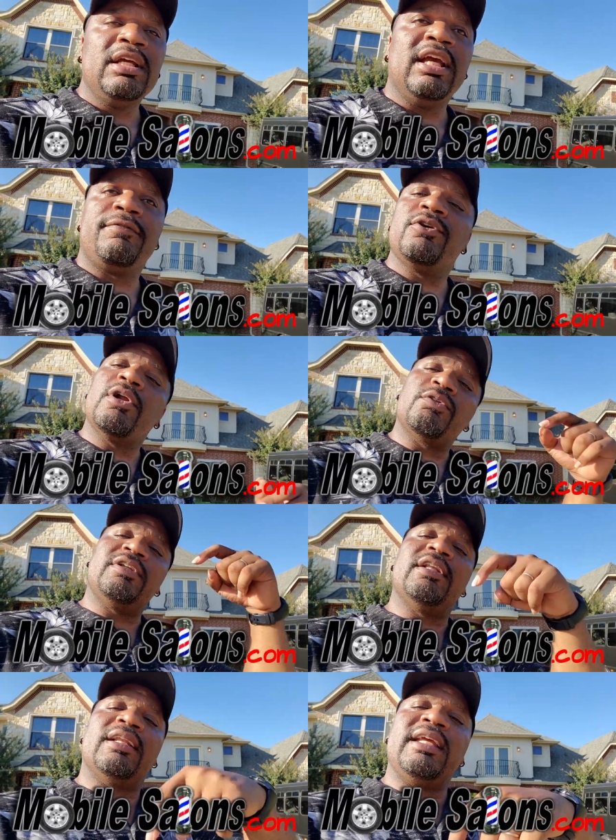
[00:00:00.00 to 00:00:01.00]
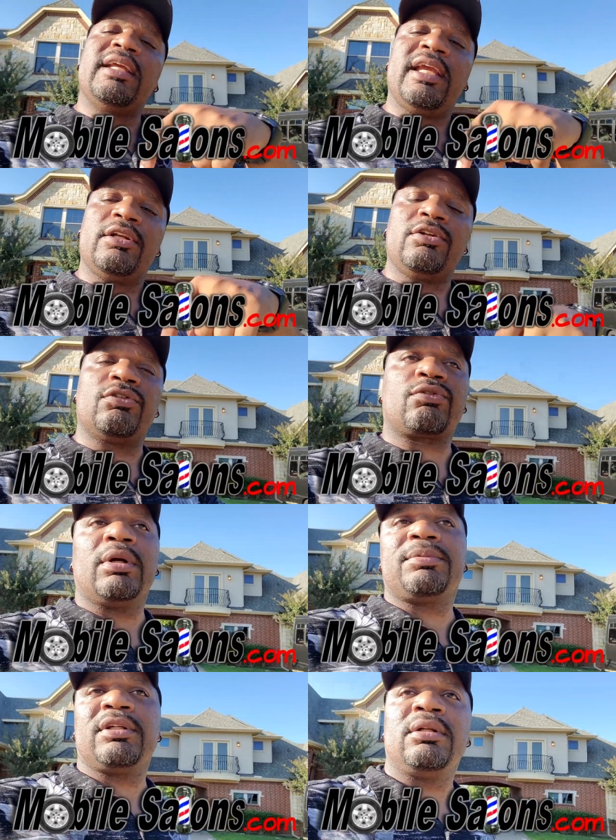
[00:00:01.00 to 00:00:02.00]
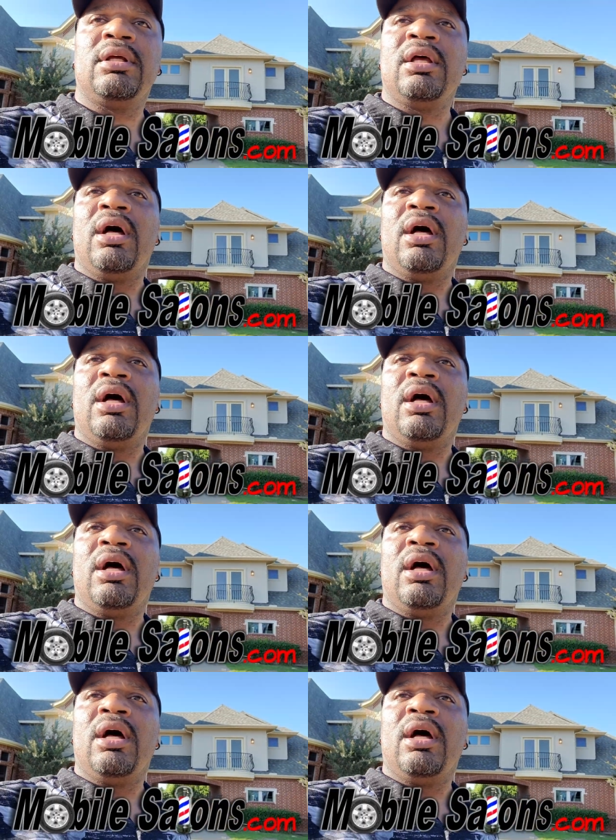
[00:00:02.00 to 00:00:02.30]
If you don't see the link in the description